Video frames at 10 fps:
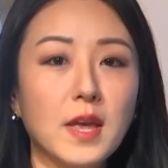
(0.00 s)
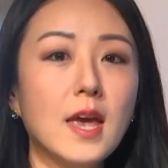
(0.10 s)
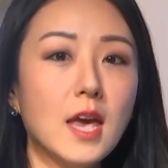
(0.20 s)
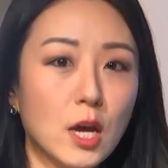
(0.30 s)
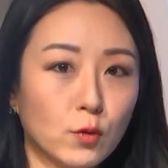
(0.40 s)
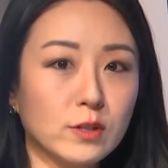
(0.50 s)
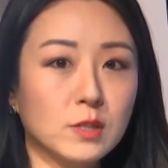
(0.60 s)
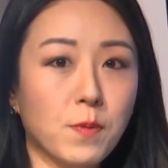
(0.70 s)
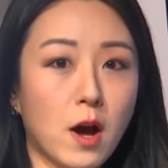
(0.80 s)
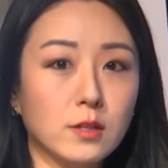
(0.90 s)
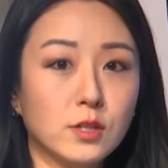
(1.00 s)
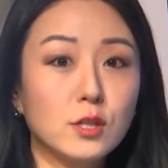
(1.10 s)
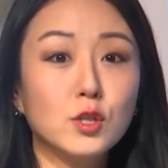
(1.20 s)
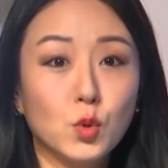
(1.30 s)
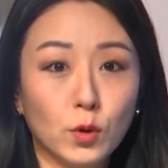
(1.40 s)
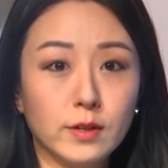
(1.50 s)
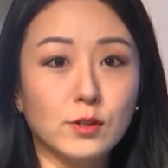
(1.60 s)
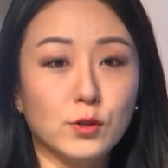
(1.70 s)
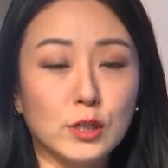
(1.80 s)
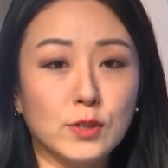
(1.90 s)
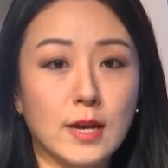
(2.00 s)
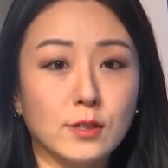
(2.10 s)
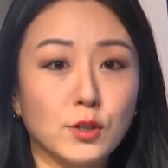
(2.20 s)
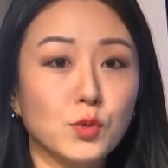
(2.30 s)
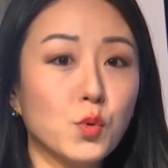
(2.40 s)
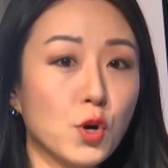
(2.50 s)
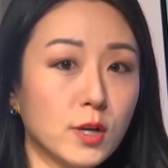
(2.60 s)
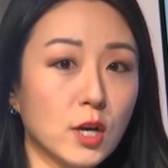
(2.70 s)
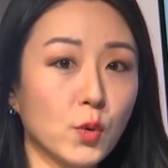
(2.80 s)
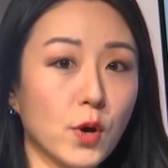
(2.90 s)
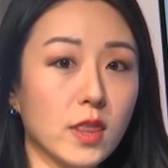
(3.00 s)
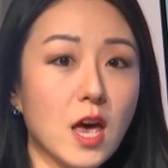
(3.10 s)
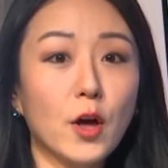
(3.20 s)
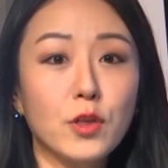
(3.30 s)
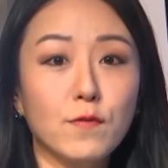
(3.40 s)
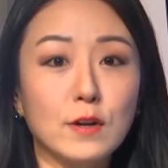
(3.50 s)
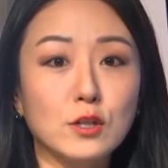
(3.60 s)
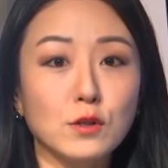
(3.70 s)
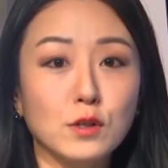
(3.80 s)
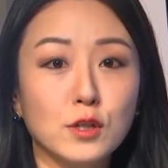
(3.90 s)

In response, the school district says it's working with health officials